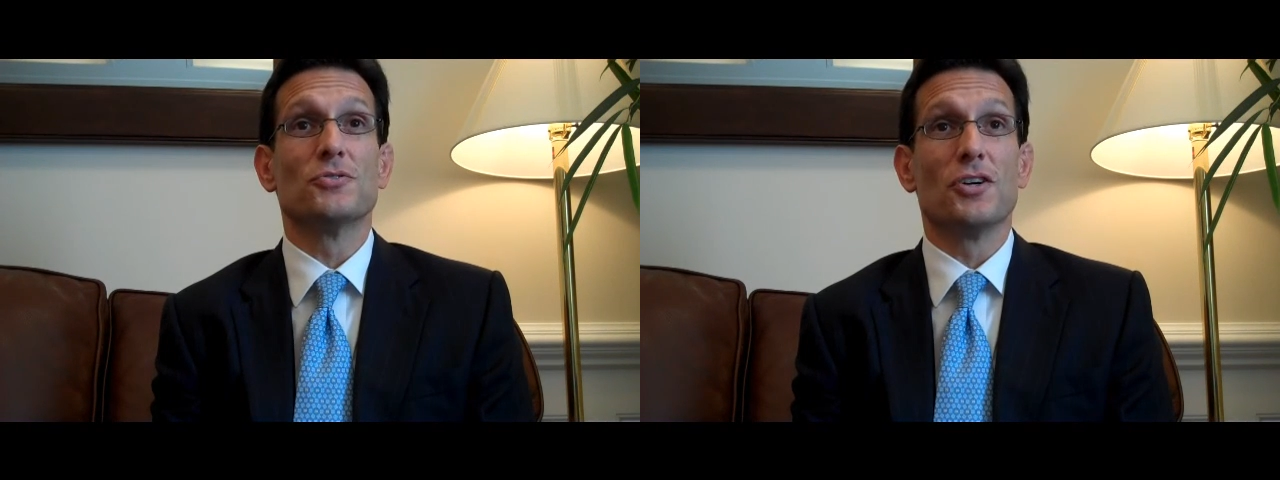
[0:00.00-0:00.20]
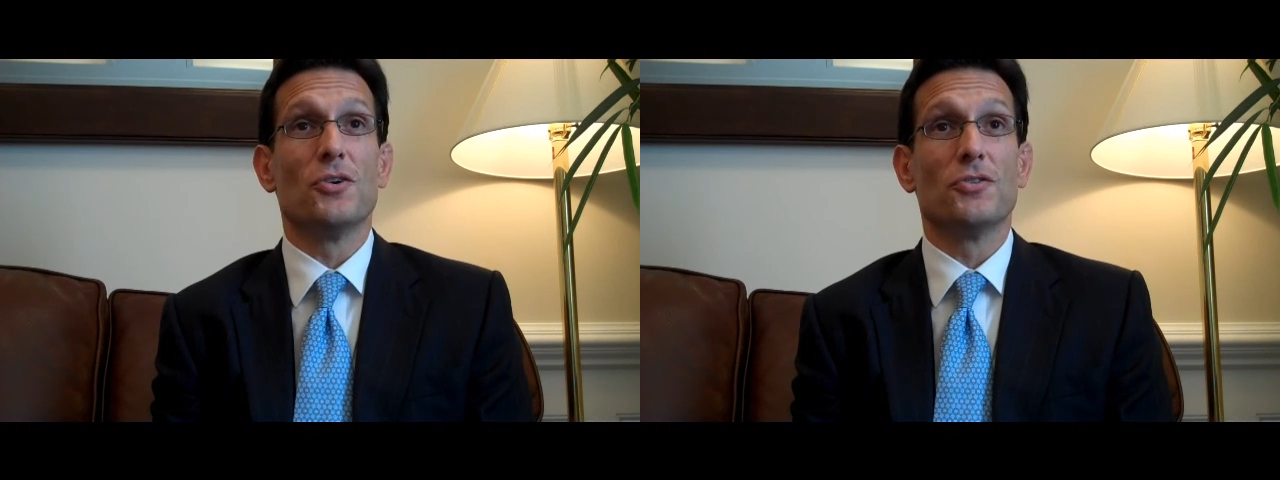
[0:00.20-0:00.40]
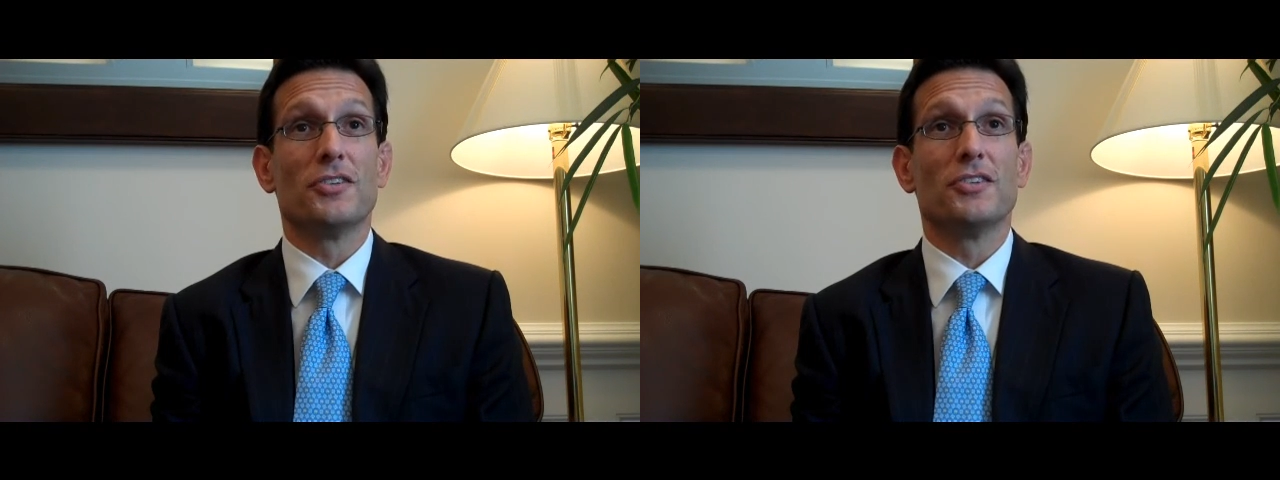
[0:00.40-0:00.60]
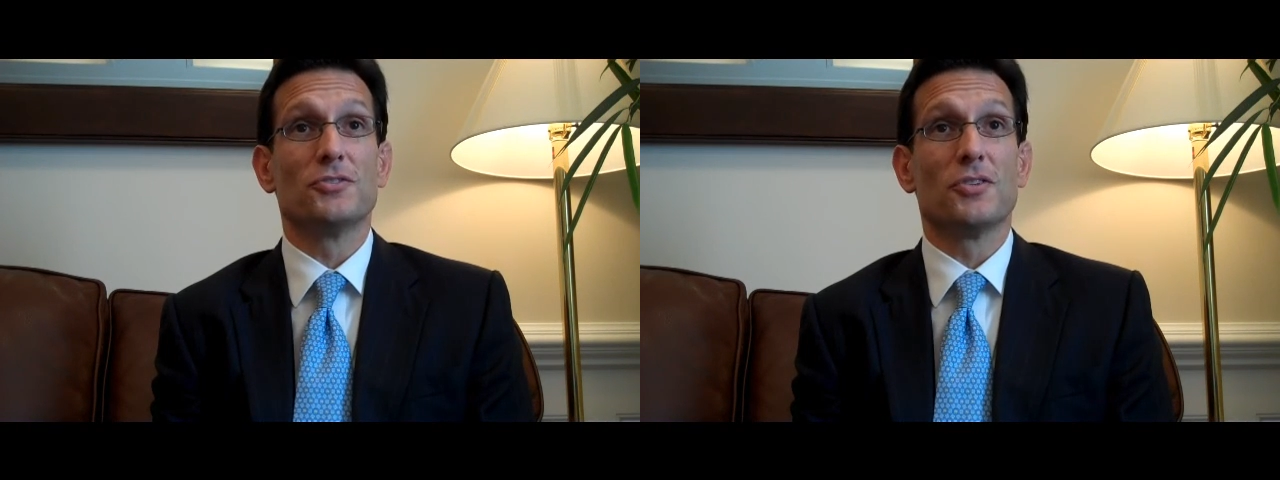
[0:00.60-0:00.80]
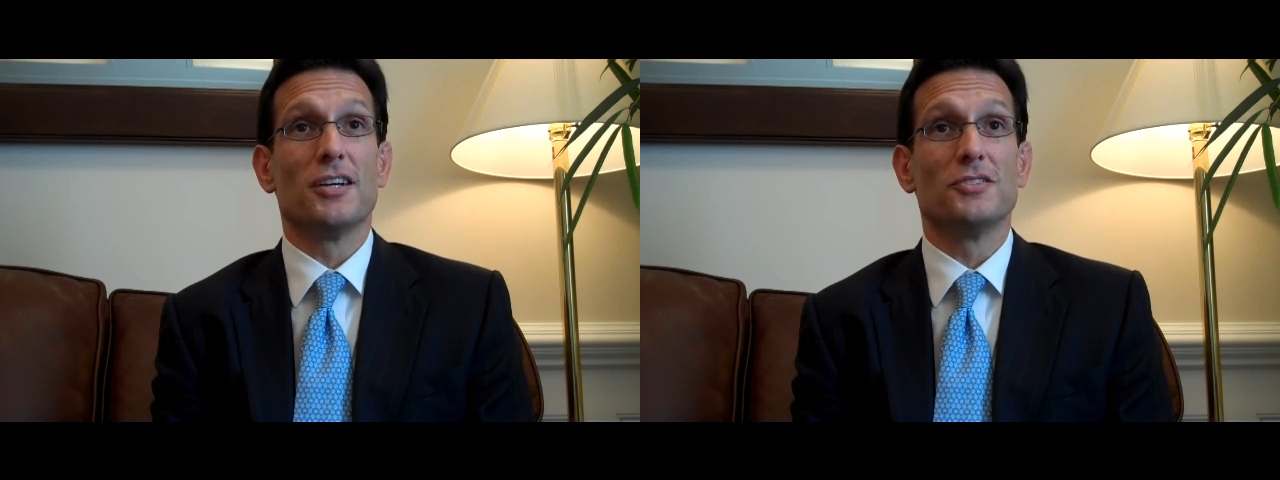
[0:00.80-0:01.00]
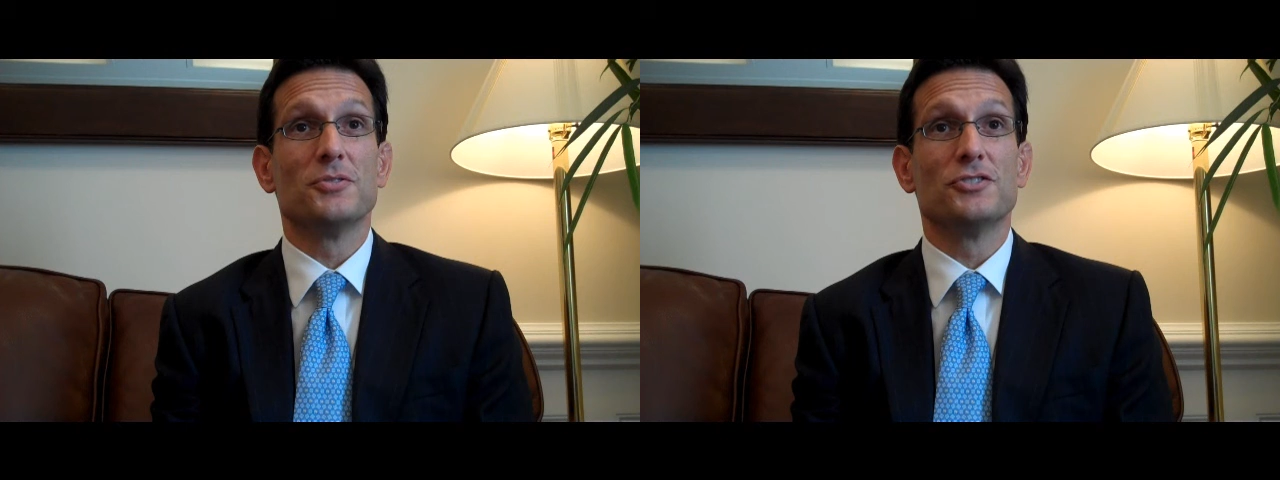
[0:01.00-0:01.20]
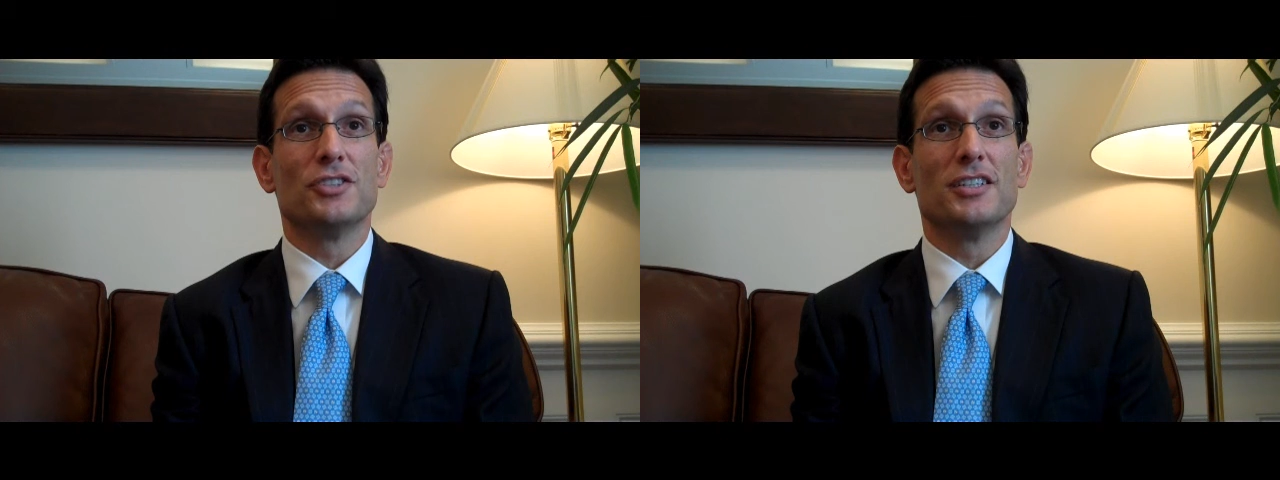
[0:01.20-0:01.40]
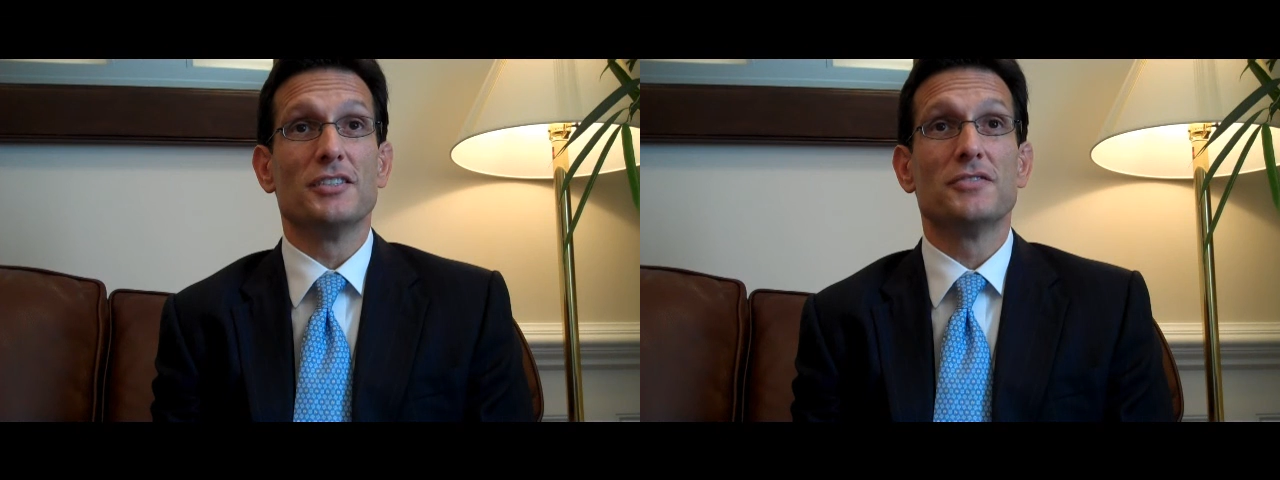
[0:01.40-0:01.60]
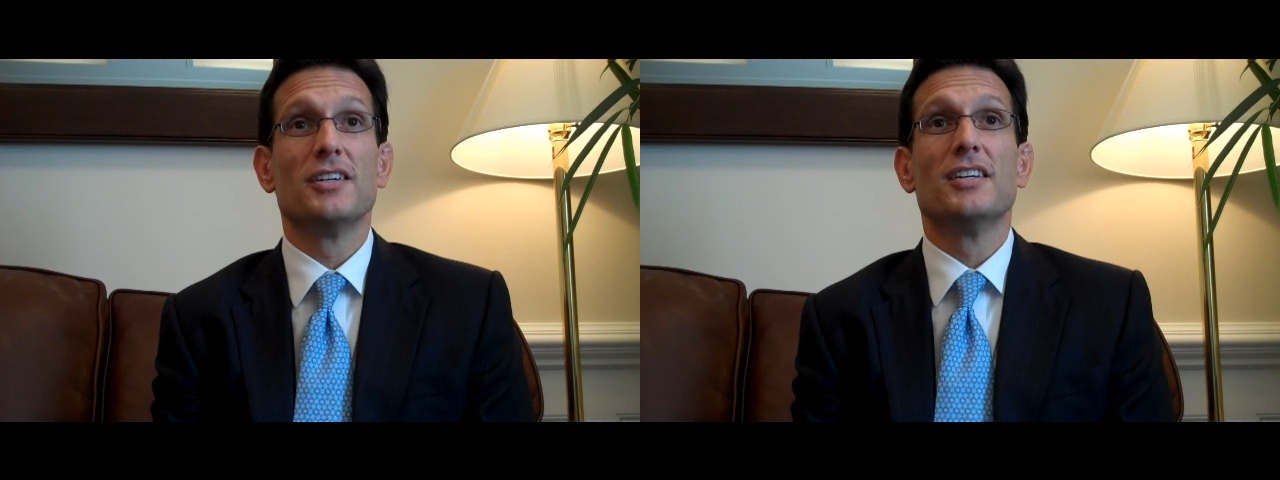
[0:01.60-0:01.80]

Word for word: goal that they're trying to achieve.